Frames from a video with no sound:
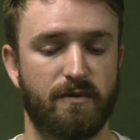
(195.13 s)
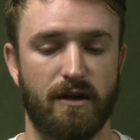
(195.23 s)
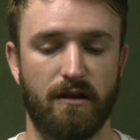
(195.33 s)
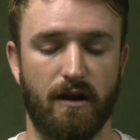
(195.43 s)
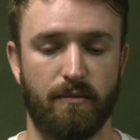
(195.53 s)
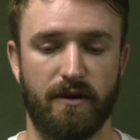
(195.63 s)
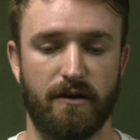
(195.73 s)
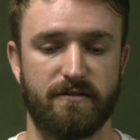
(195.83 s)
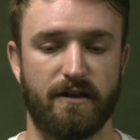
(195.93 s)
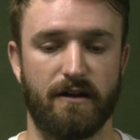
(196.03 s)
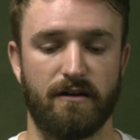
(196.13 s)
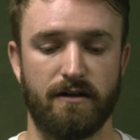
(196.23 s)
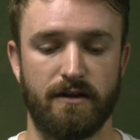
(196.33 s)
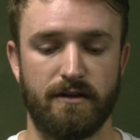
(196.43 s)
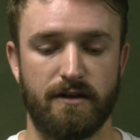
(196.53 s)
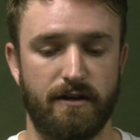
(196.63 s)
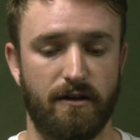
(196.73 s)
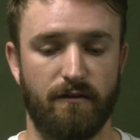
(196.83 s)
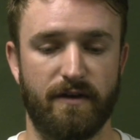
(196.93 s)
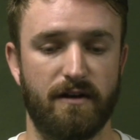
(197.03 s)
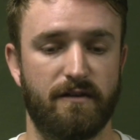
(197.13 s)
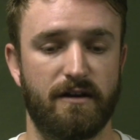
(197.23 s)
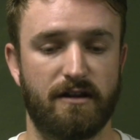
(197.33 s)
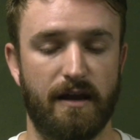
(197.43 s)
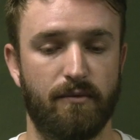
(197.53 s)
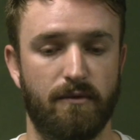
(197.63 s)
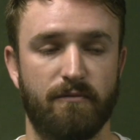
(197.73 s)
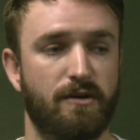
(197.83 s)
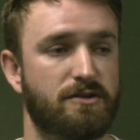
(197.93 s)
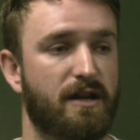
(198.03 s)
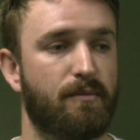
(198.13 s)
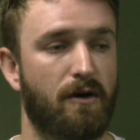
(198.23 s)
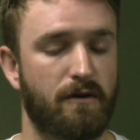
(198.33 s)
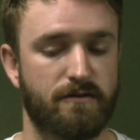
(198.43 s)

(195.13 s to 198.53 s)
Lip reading: We got a lot of players that are, you know, very, very capable of pushing that ball.